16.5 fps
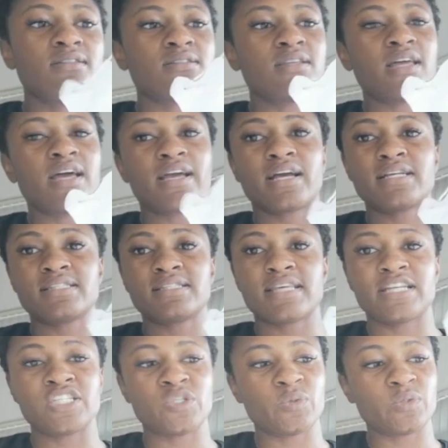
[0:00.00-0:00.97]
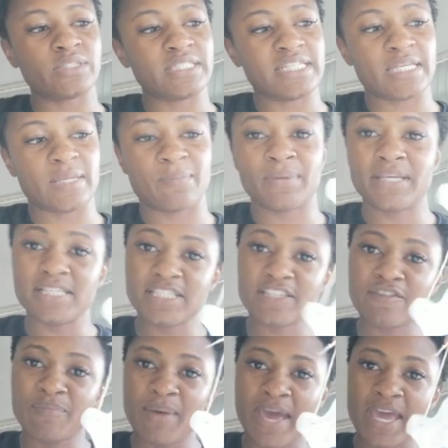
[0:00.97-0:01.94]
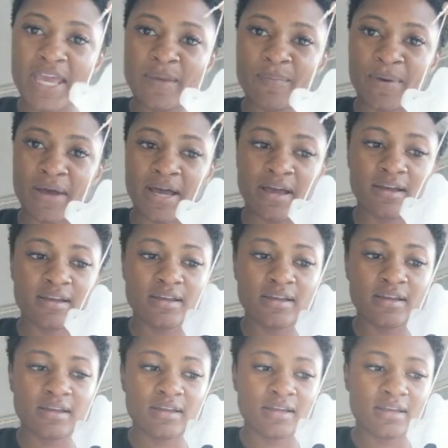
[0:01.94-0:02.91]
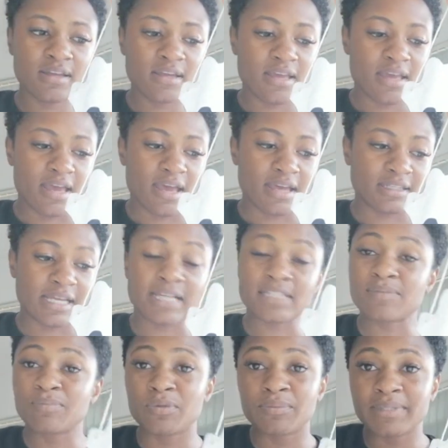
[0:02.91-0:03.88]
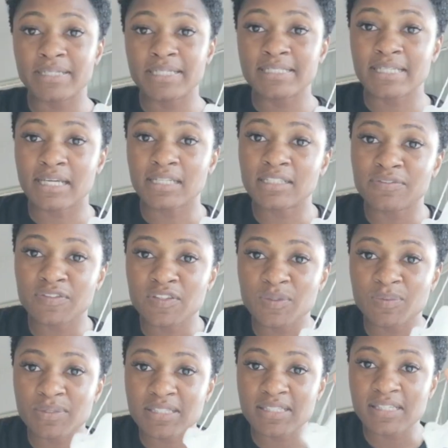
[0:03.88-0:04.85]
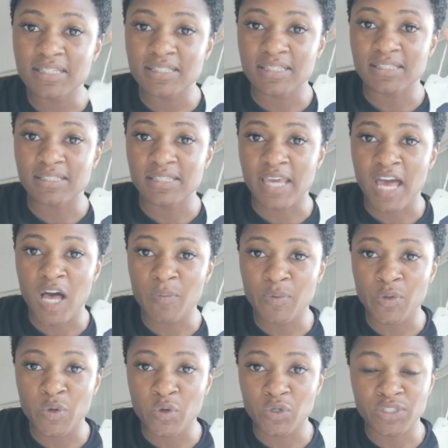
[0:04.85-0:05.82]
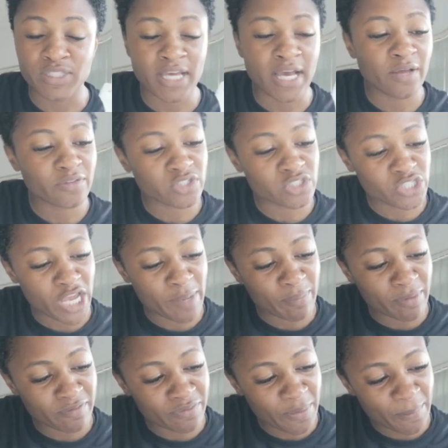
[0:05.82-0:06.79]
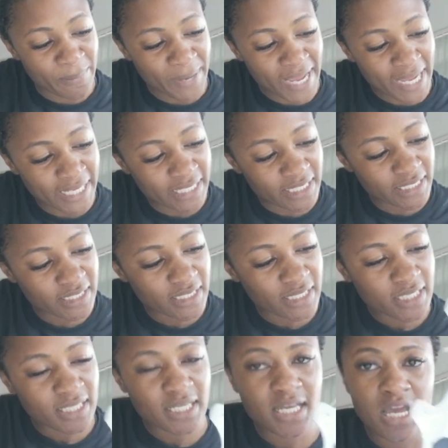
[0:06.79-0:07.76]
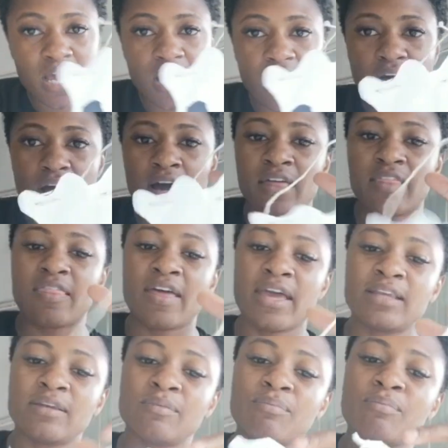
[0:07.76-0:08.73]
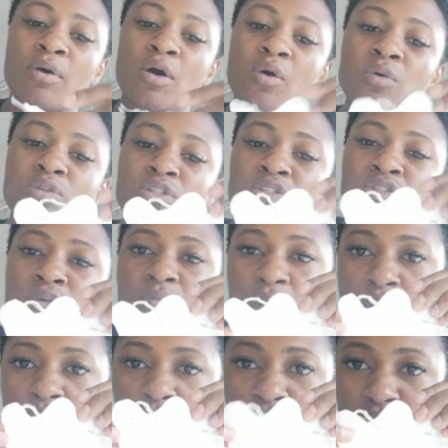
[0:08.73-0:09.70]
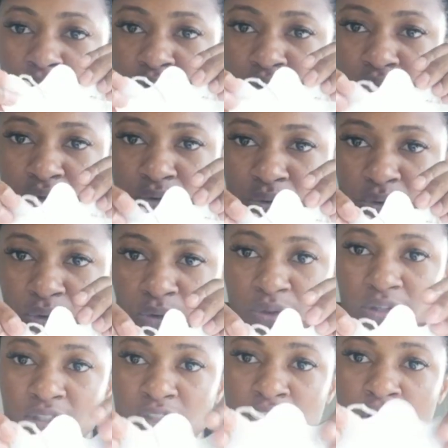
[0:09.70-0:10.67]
So like I said, you will need a piece of paper, and ask mummy and daddy for some scissors to help you cut out the shape of the bag. I then poked some holes through the